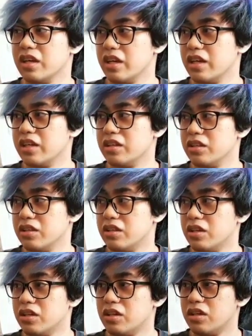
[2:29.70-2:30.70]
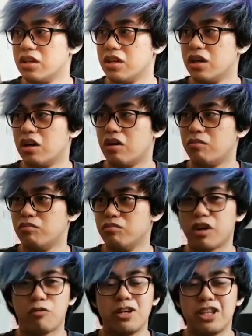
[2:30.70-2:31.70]
and
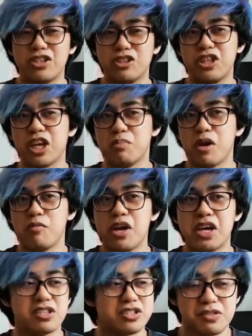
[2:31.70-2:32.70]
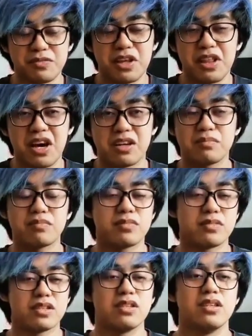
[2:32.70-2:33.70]
like when I should take my way and stuff like that.
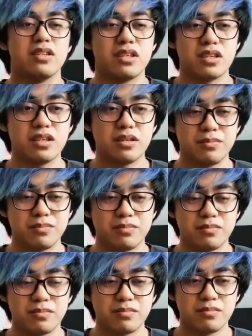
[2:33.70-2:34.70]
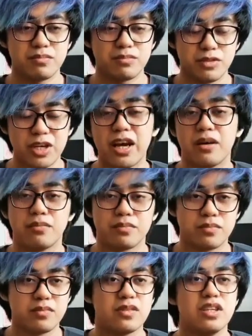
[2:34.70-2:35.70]
So yeah.
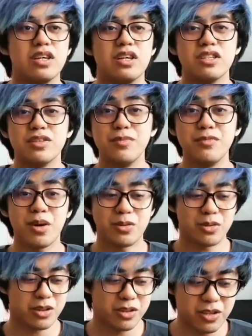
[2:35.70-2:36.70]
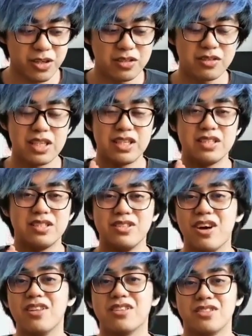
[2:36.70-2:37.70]
So moving on to the third is
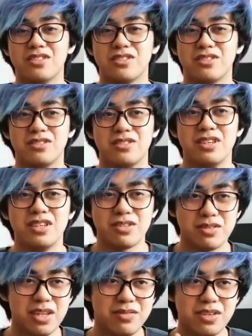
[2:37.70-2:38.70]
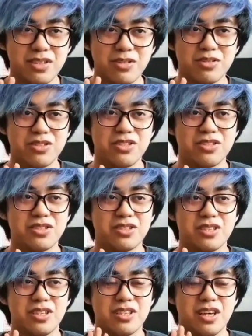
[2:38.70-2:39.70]
knowledge. So whenever
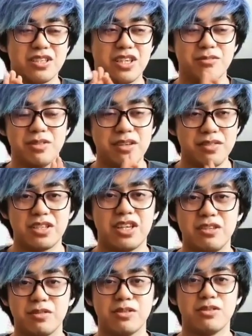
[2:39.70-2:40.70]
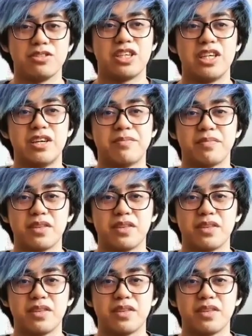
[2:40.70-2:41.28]
whenever I train with Coach A,